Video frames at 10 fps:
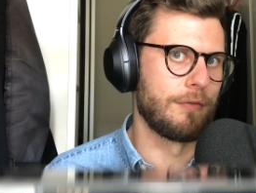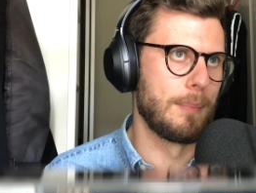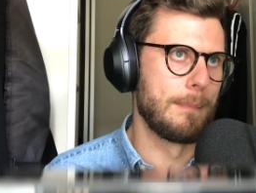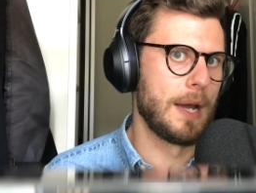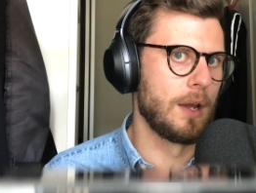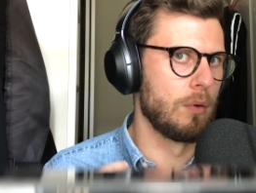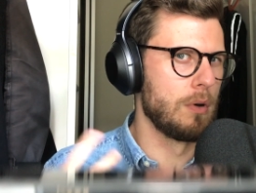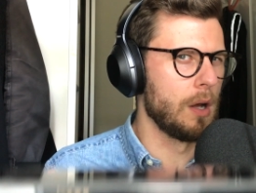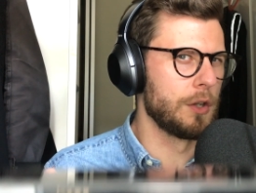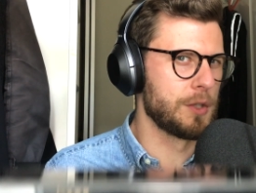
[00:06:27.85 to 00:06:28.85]
my own
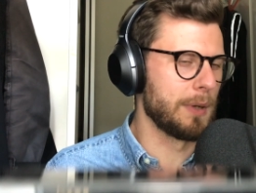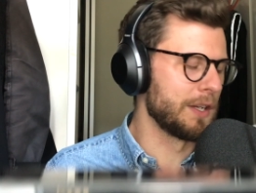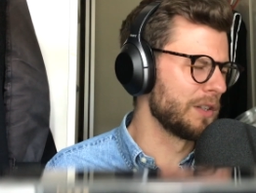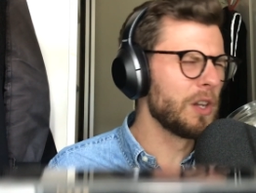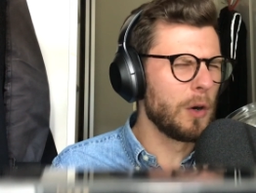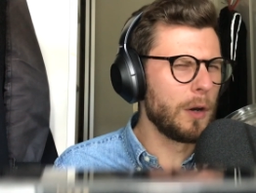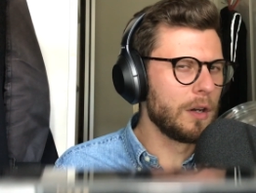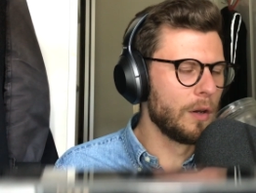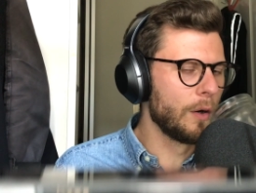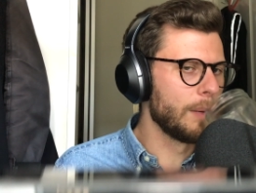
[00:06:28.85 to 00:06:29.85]
knowledge base. You know
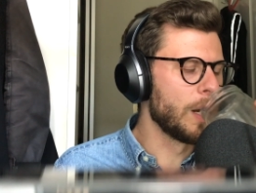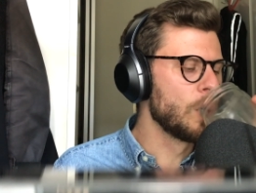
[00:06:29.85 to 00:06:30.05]
what I mean?